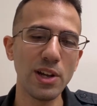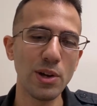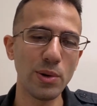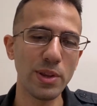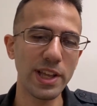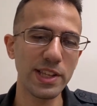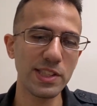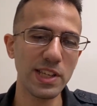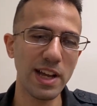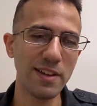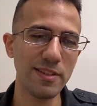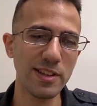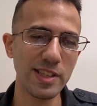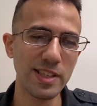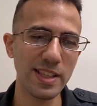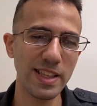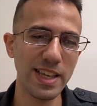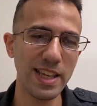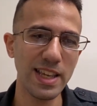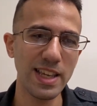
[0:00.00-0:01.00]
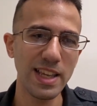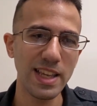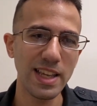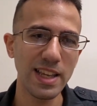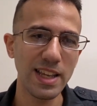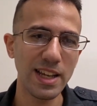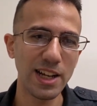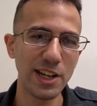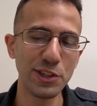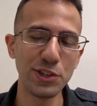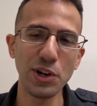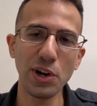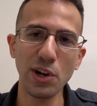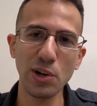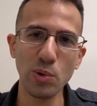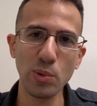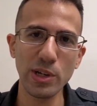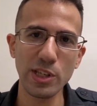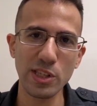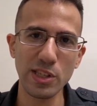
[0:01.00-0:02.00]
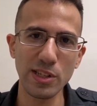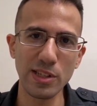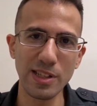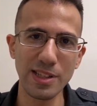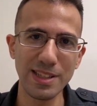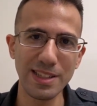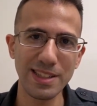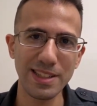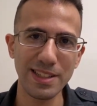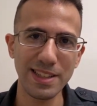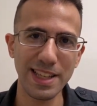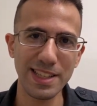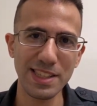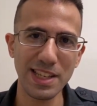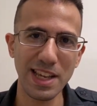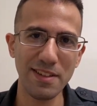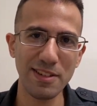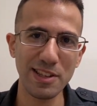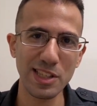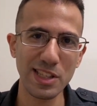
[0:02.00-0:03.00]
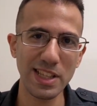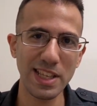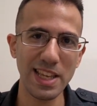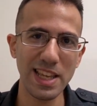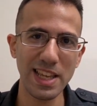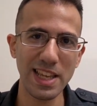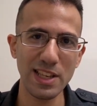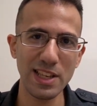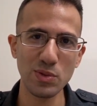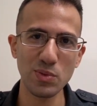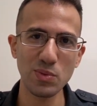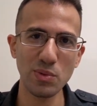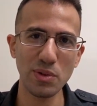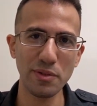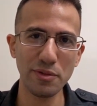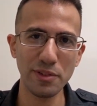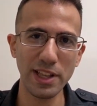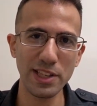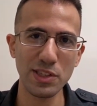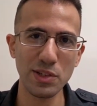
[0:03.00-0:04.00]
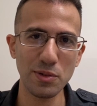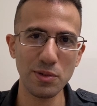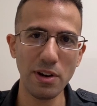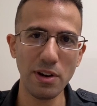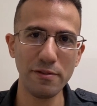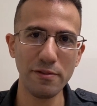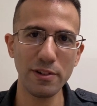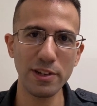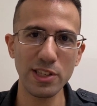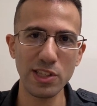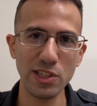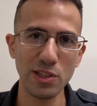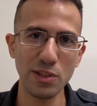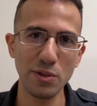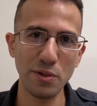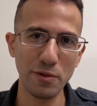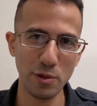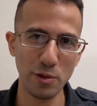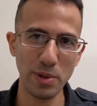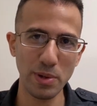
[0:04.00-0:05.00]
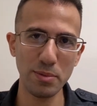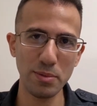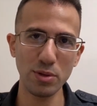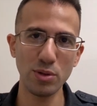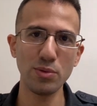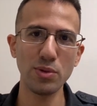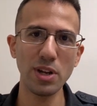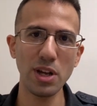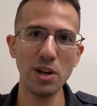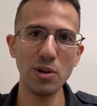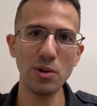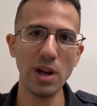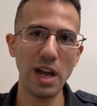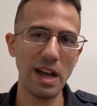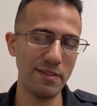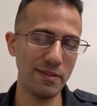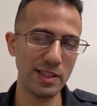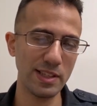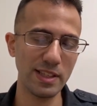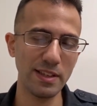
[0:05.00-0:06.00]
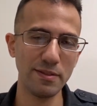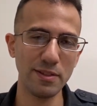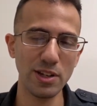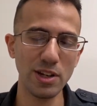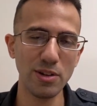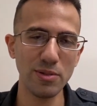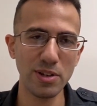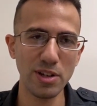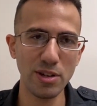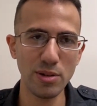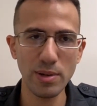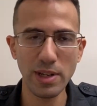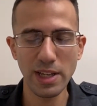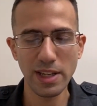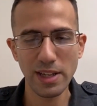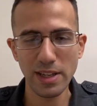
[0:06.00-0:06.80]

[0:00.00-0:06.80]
Well, that's obviously a dog whistle. That's obviously, that's a reference to, for people who know. Obviously, if you don't know,